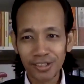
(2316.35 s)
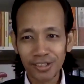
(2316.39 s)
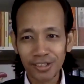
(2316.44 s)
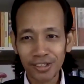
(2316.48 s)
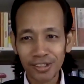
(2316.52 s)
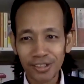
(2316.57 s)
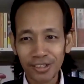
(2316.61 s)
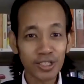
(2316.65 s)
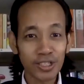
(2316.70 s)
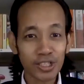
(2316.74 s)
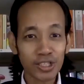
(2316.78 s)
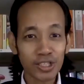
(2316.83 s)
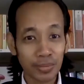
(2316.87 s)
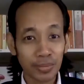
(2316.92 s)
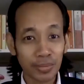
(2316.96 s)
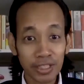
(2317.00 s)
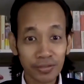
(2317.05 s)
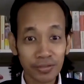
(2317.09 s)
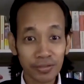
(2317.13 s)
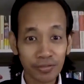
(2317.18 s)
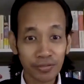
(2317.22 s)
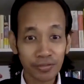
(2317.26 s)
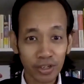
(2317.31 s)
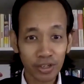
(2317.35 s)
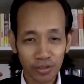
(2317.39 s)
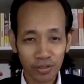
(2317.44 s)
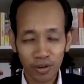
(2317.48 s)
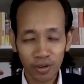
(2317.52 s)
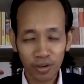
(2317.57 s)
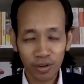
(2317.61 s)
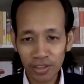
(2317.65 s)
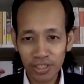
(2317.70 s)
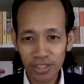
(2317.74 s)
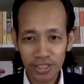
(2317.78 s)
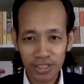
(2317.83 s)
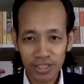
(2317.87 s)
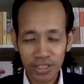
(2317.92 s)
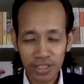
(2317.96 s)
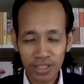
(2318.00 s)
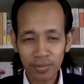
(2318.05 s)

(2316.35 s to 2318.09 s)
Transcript: you can use metaphors for all this.